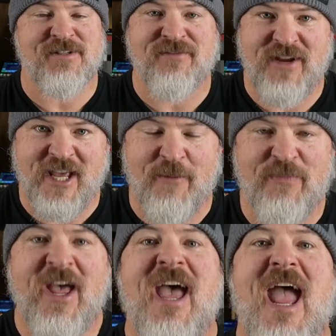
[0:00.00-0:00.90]
video.
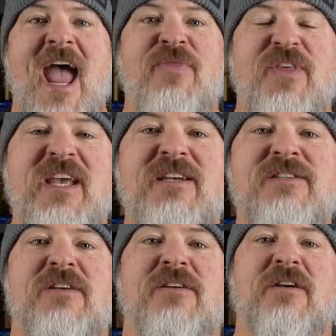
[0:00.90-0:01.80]
And
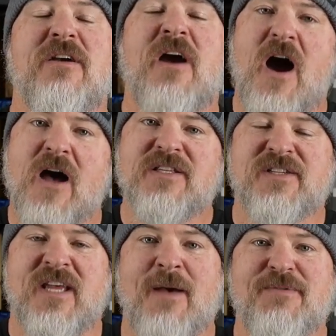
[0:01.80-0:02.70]
these
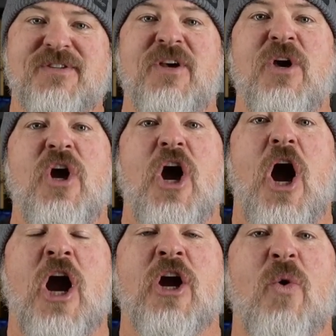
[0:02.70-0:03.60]
concepts
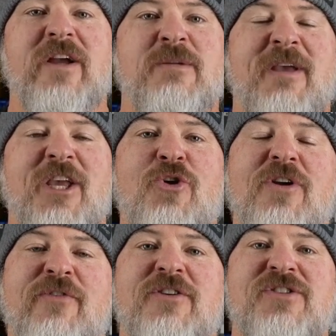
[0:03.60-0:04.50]
are going to be
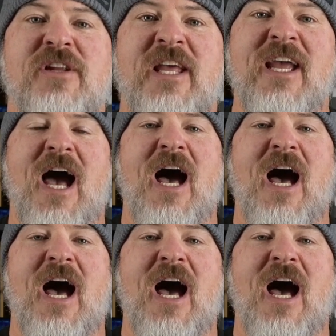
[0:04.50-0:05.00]
universally